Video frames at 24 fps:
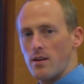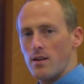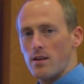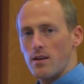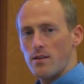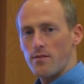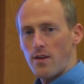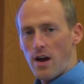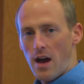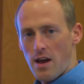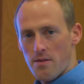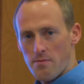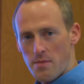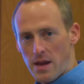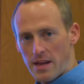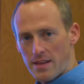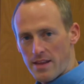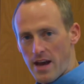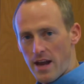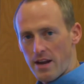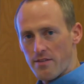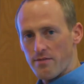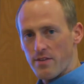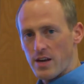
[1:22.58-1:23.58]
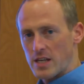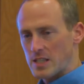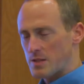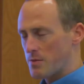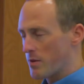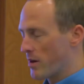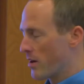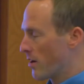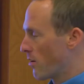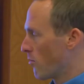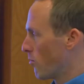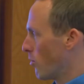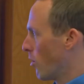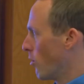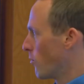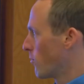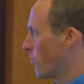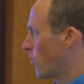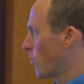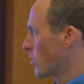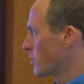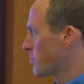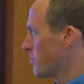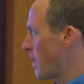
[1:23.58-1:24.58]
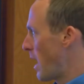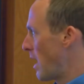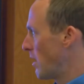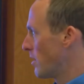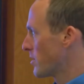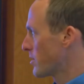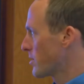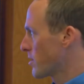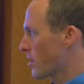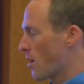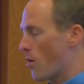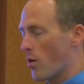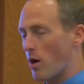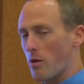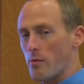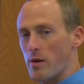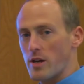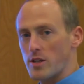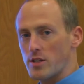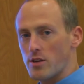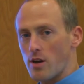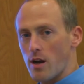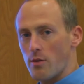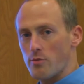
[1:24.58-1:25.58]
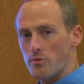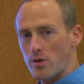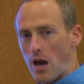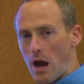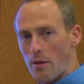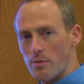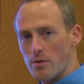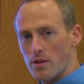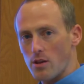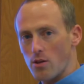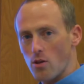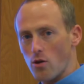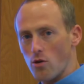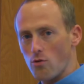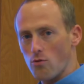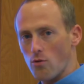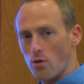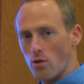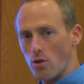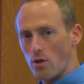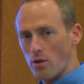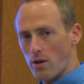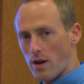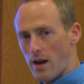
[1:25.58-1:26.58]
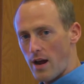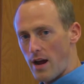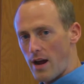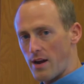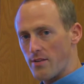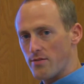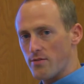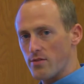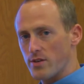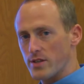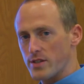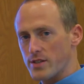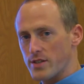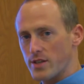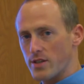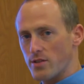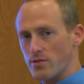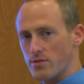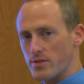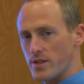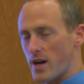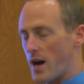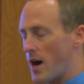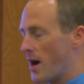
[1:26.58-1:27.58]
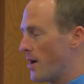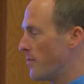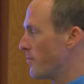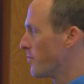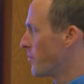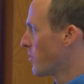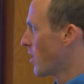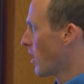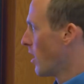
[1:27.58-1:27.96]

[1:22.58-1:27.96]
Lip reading: If I made that investment in a road force balancer, I want to make sure I'm dropping the load roller every single time.